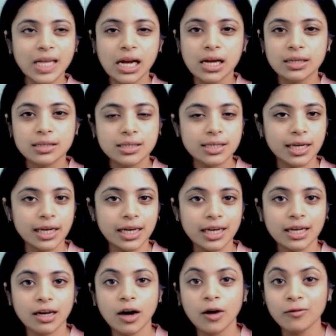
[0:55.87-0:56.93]

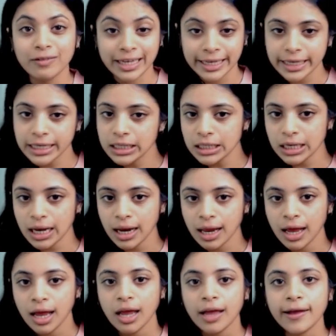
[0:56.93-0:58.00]
say, a vehicle,
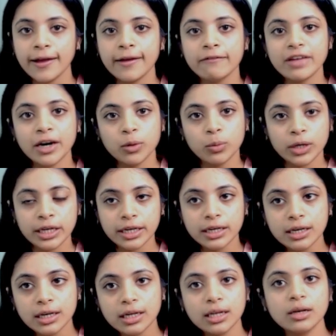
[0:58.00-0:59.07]
if that
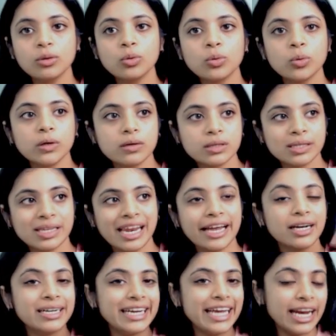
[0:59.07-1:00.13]
vehicle was like
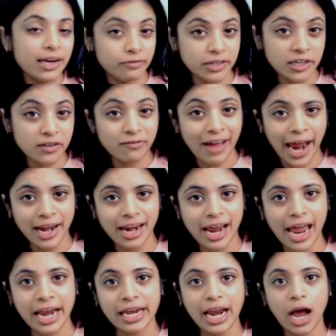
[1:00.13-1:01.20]
a delivery van
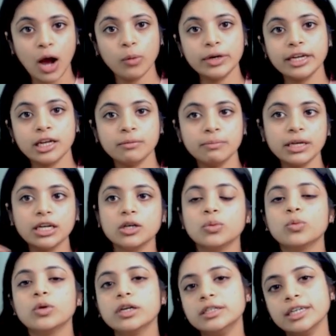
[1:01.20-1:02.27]
and now it can be
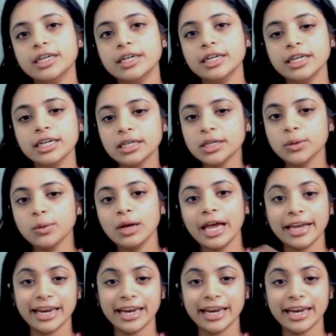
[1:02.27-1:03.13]
converted into like an